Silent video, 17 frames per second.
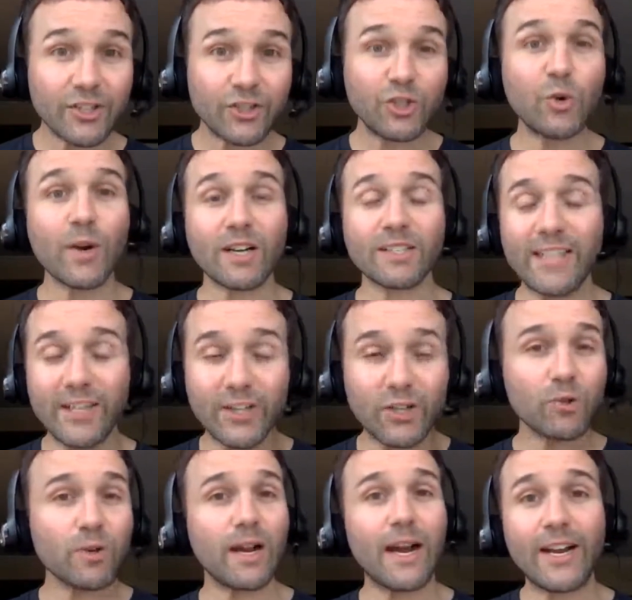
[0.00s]
do it because I
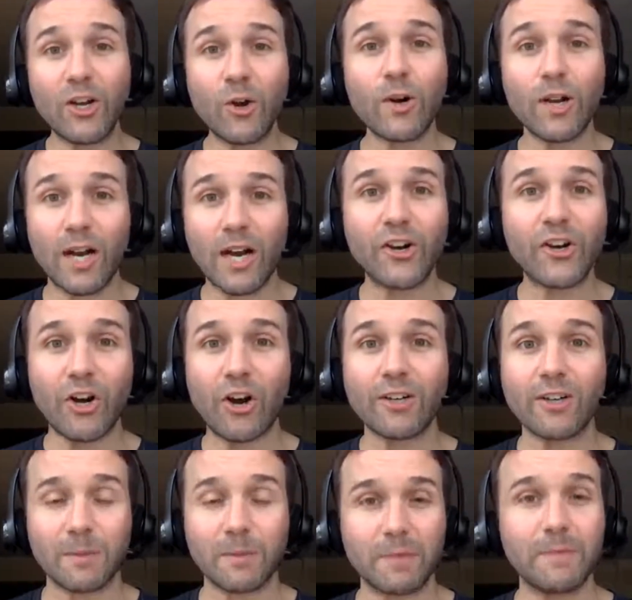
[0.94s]
know in 100
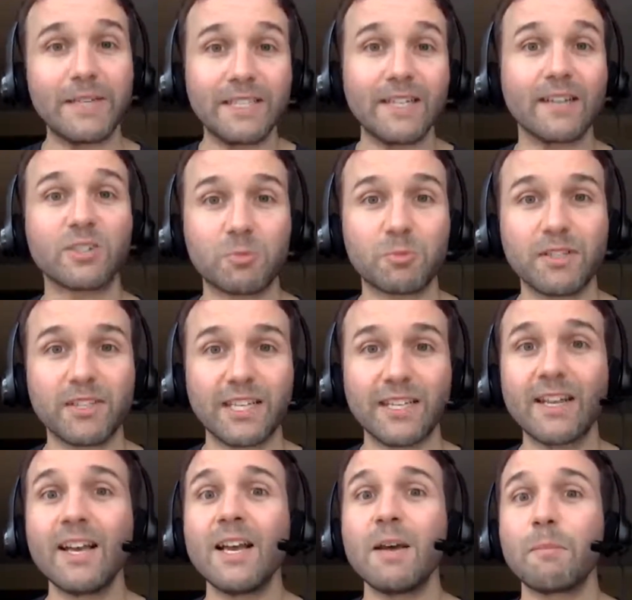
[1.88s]
yards I'm going to be done
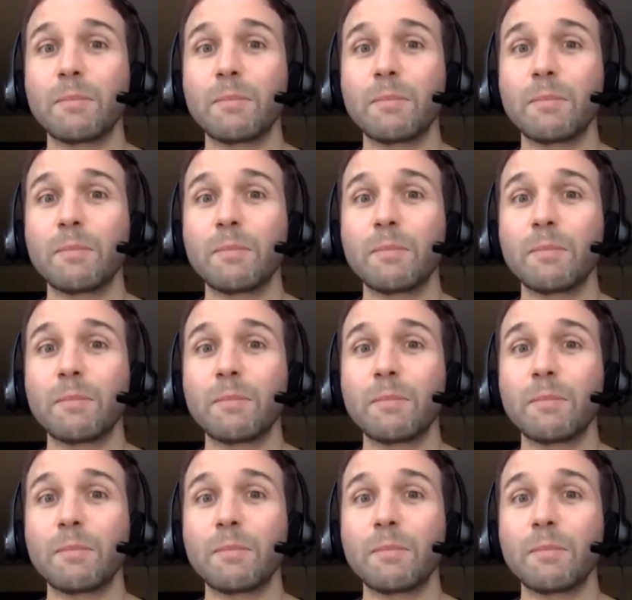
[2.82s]
sprinting.